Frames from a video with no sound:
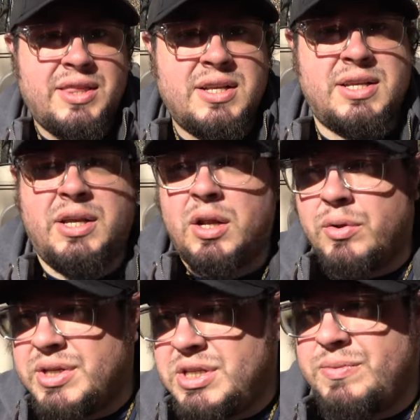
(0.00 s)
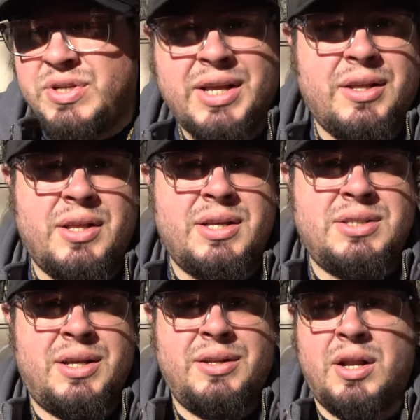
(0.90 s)
things like, you know, this is
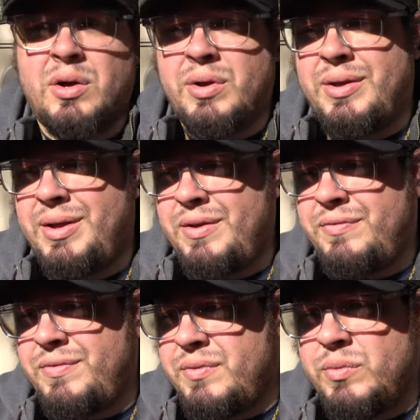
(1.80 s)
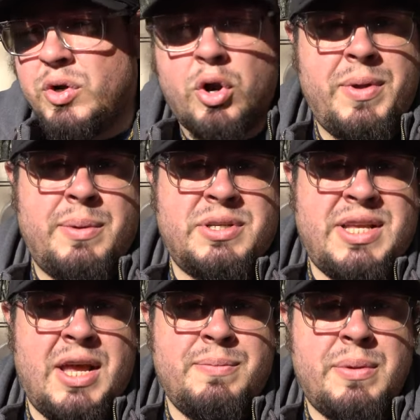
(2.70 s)
ridiculous, and you know, if the girl made a
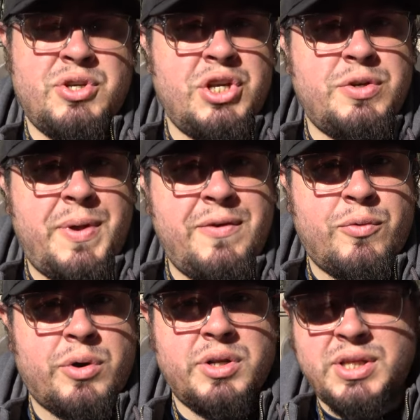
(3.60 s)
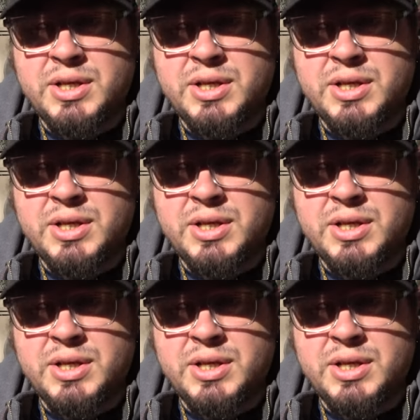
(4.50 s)
mistake, maybe she should pay for it, and